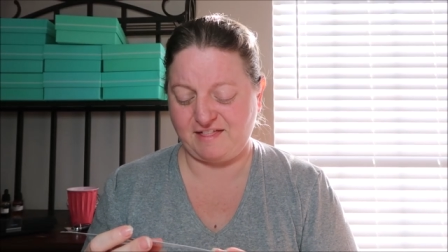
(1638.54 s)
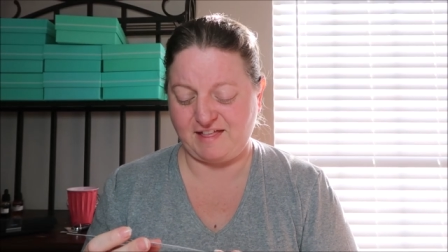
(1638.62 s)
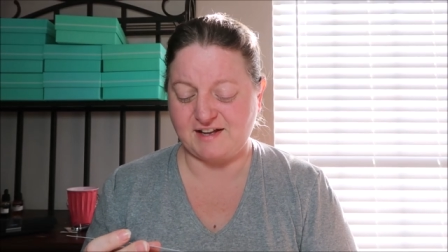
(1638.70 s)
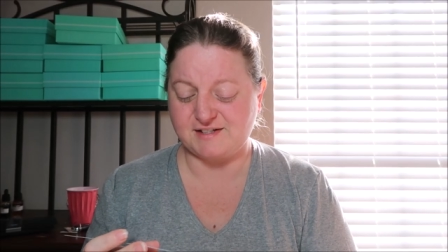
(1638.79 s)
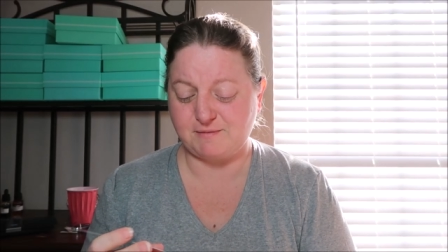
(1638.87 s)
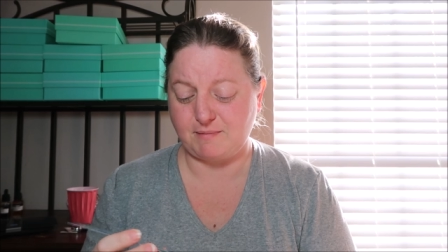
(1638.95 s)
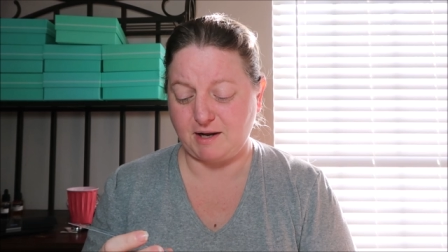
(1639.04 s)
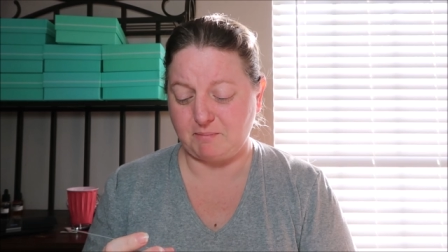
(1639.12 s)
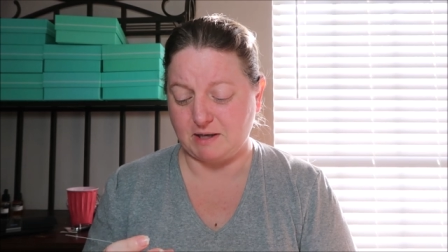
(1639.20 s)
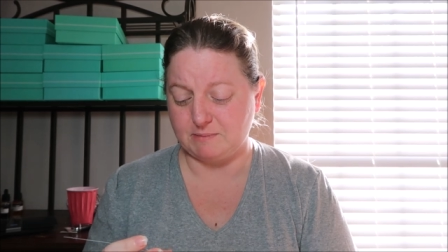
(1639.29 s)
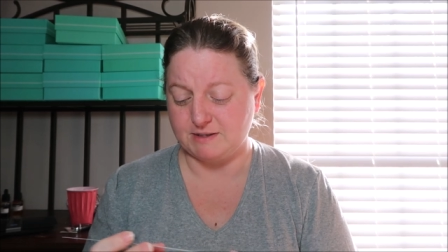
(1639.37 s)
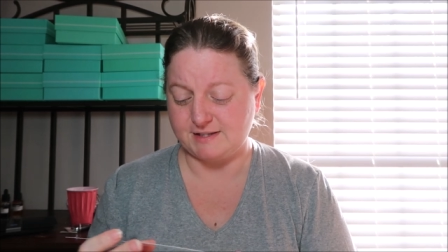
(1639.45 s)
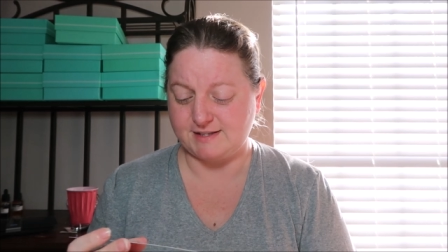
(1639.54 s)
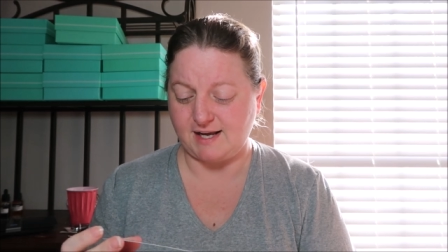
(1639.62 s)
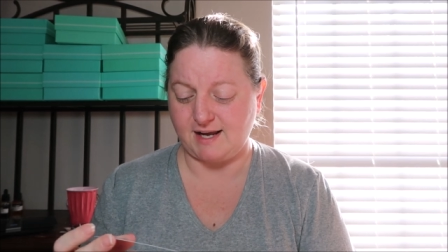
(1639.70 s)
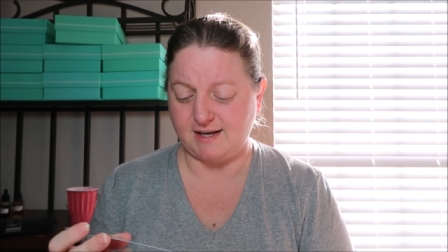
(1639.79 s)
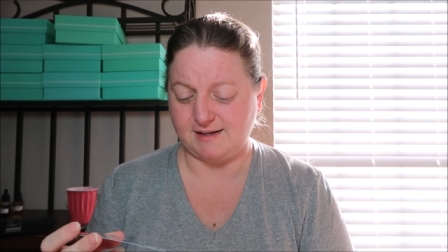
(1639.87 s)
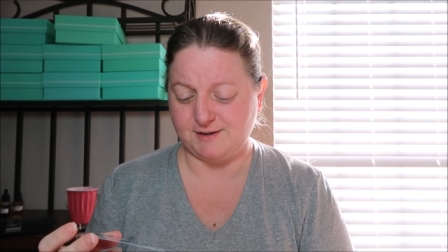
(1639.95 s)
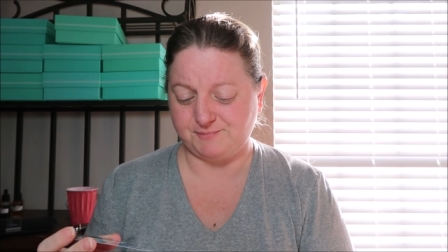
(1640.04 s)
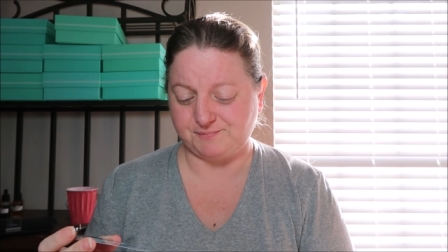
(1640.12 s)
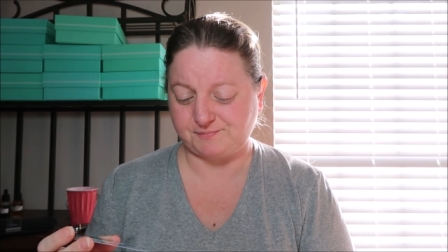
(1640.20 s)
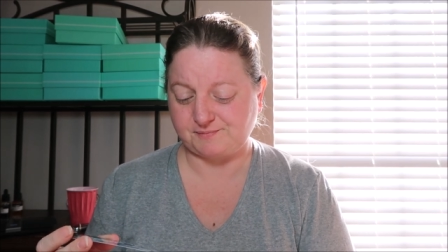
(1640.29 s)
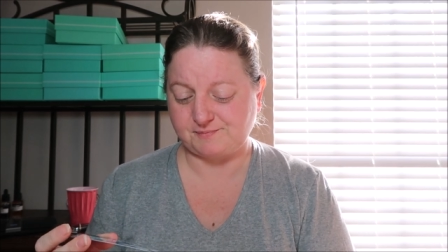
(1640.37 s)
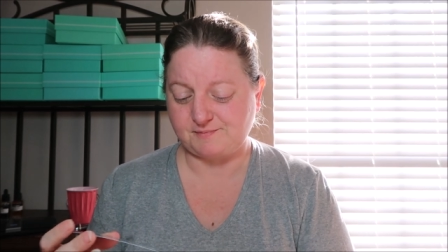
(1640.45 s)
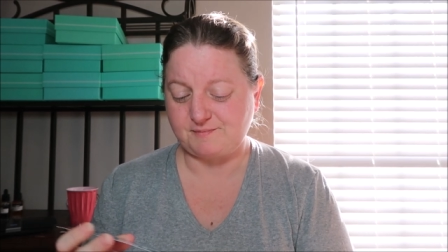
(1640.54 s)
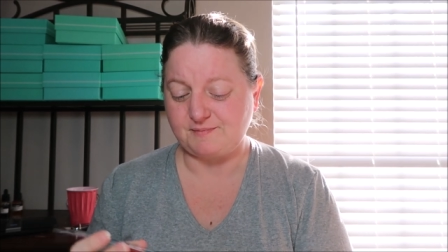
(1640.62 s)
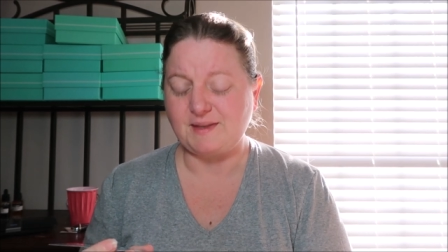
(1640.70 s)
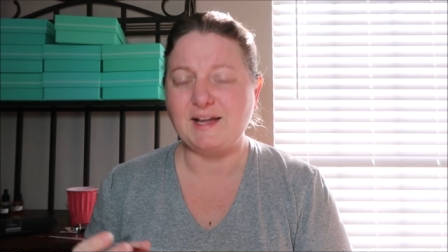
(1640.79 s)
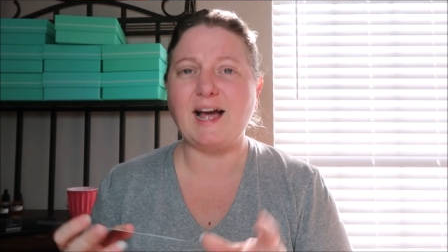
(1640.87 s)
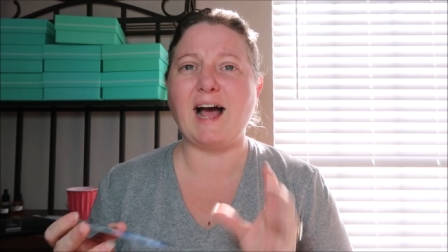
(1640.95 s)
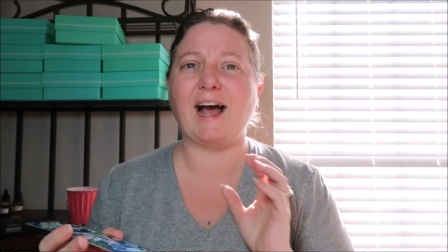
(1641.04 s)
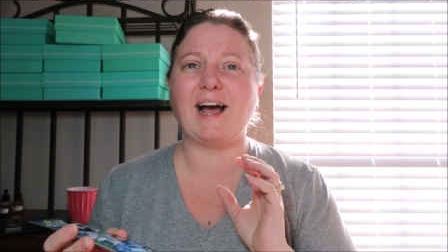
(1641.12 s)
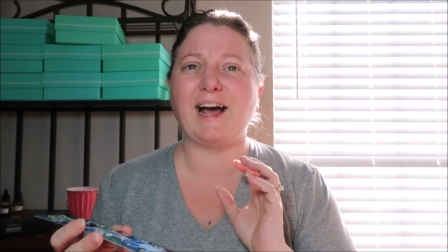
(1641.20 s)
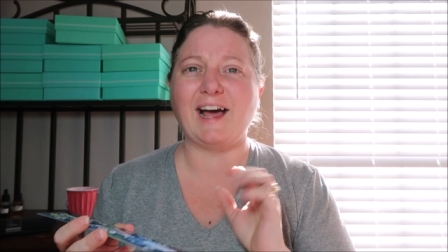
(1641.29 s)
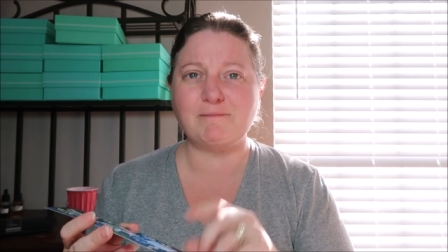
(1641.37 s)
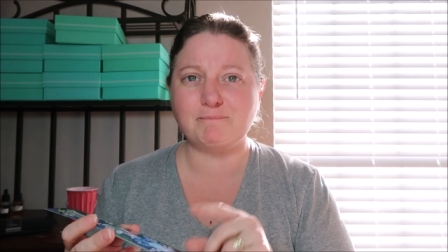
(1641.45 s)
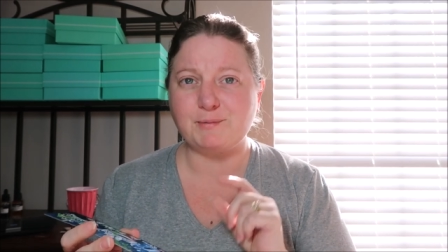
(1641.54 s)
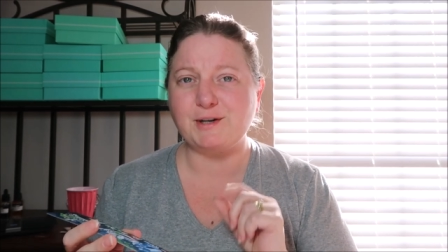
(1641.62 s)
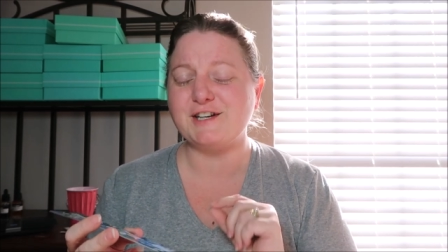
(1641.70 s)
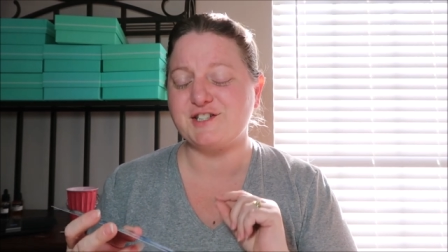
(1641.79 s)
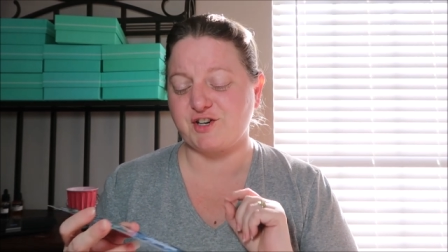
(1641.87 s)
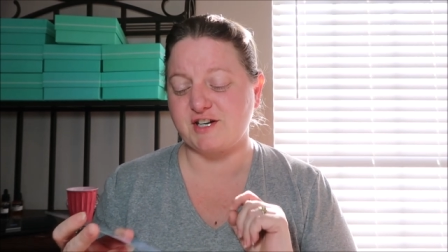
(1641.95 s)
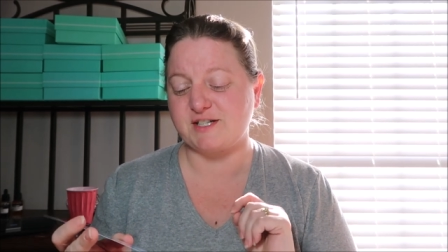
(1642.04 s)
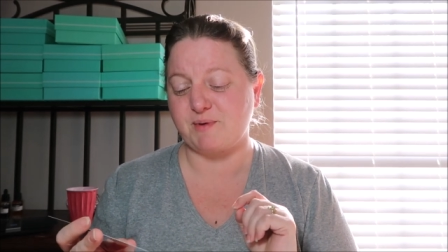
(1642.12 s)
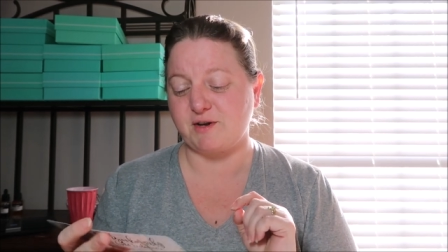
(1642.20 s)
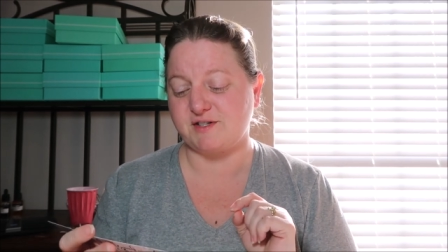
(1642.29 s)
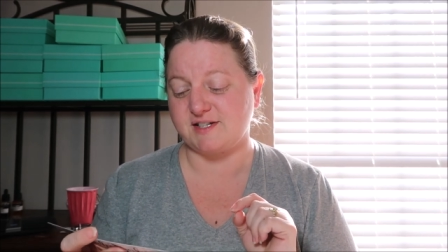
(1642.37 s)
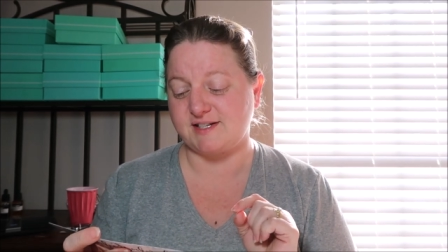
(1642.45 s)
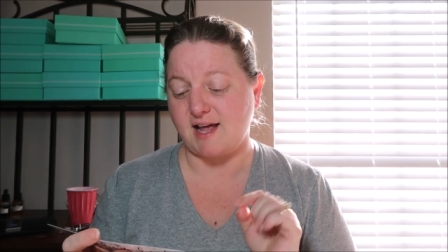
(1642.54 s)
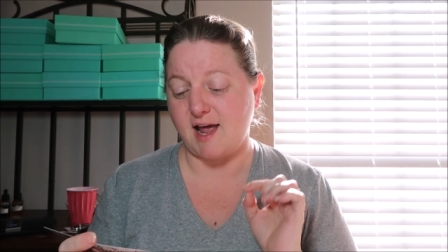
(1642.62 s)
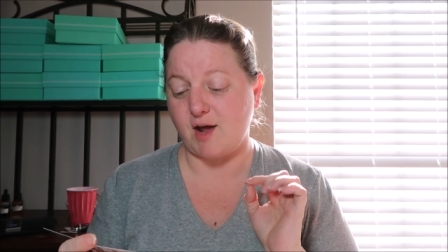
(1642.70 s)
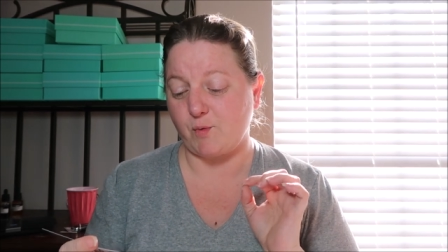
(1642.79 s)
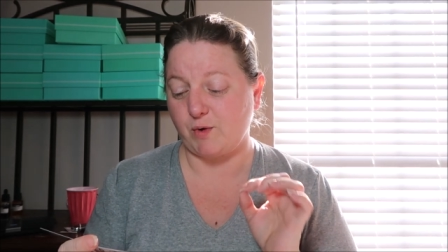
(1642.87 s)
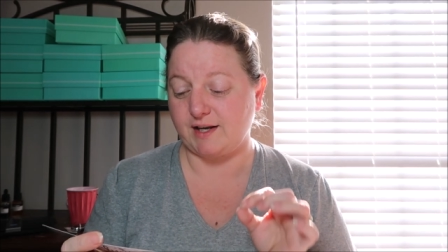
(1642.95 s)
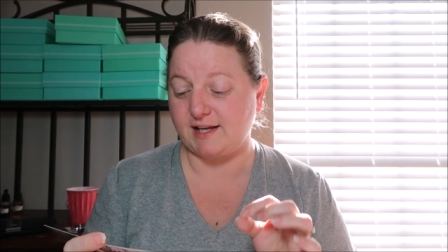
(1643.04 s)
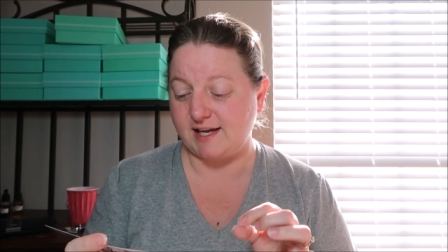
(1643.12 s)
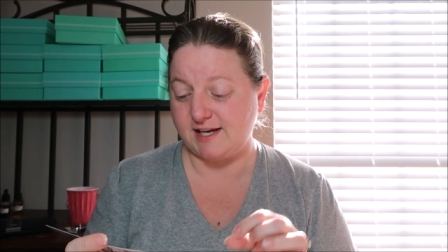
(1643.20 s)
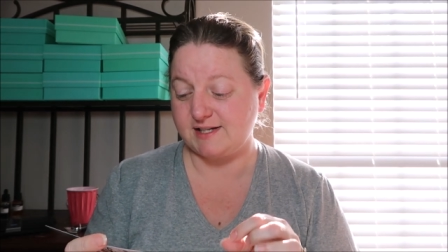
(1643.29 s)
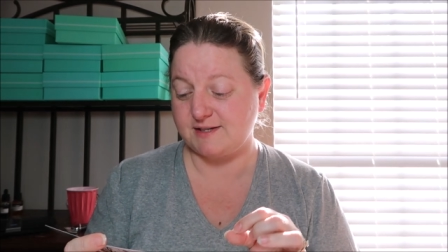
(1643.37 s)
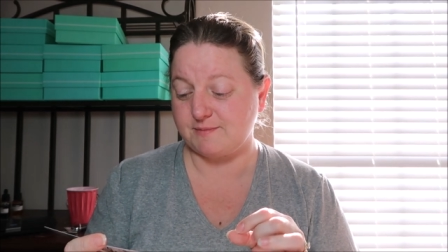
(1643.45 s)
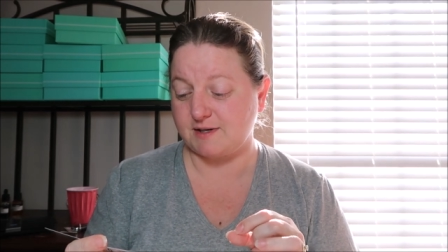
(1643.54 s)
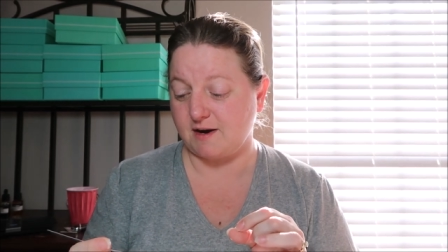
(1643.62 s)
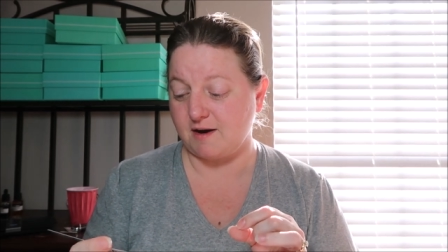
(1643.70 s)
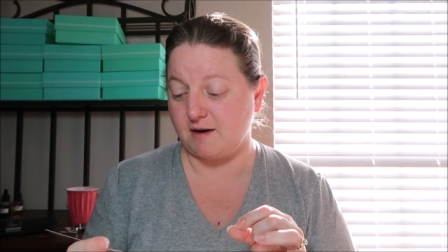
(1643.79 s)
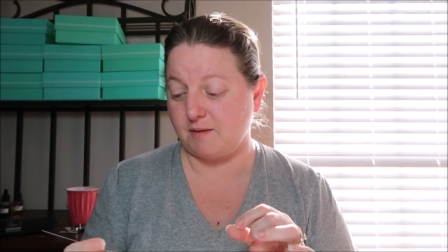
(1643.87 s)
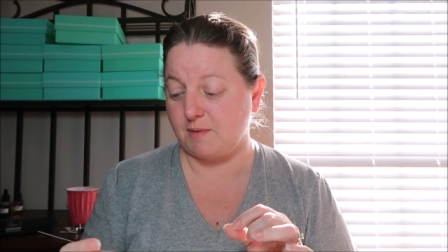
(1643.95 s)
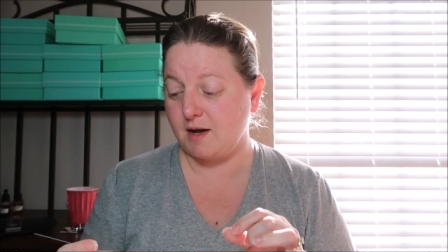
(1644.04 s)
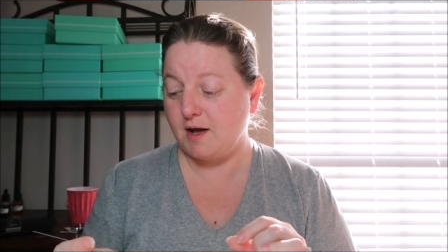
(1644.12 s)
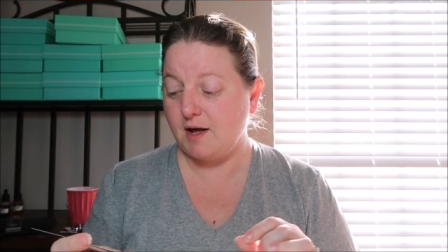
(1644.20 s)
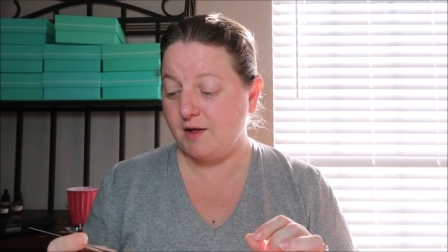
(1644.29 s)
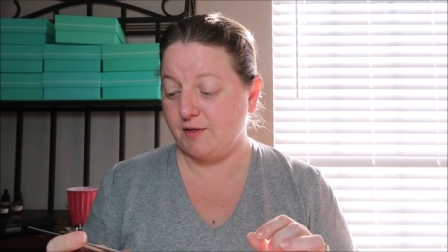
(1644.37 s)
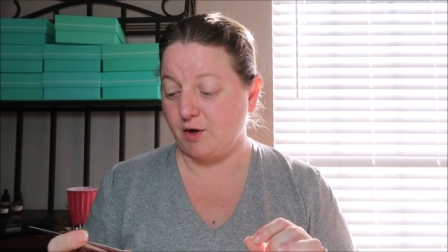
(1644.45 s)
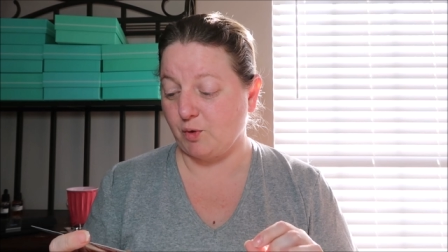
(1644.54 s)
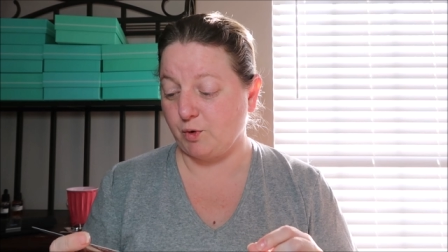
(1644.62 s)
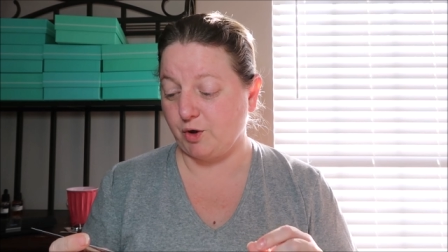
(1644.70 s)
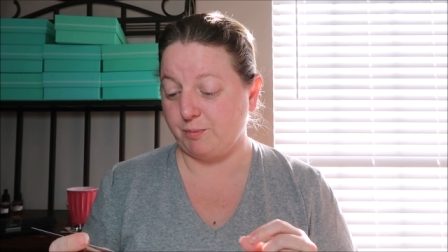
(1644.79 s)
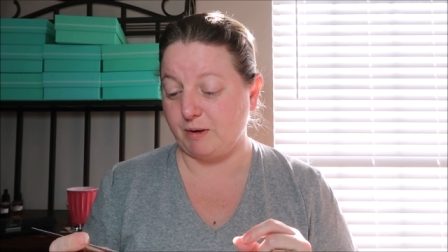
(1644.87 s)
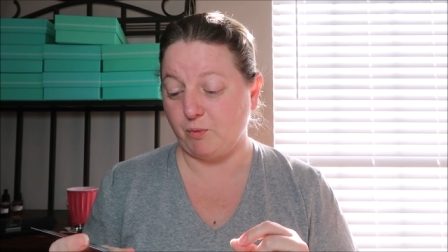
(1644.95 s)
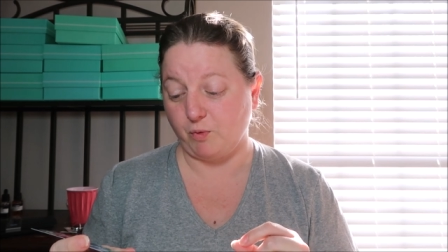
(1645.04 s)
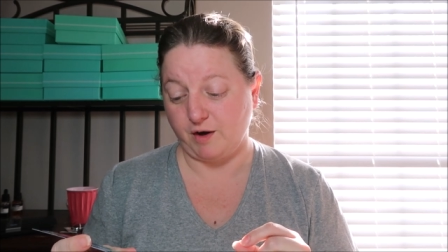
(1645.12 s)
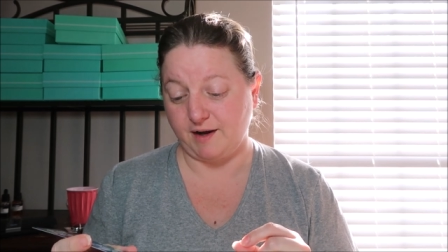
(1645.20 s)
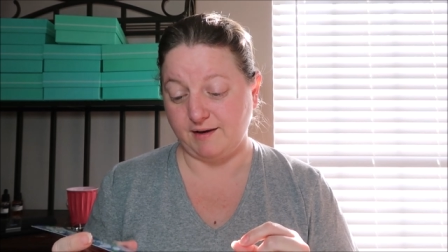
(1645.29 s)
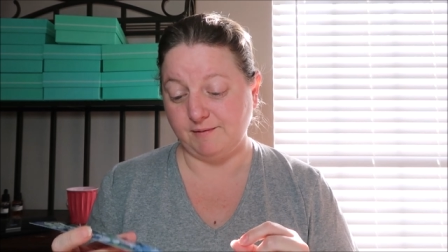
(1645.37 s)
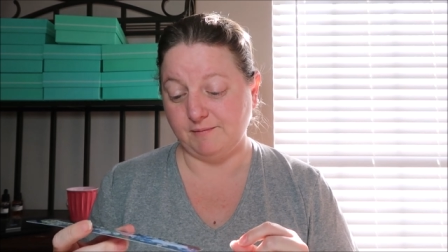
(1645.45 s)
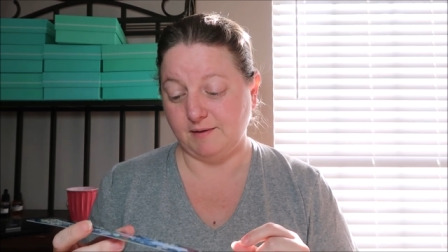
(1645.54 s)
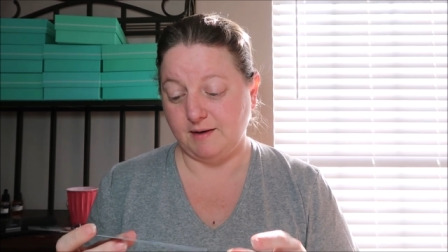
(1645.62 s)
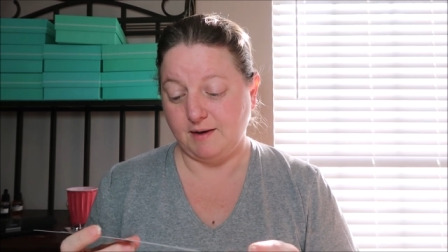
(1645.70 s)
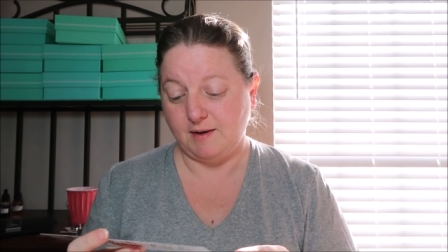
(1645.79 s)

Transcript: I think somebody made a mistake. I'm pretty sure it's supposed to say, when kingdom come, there will be one.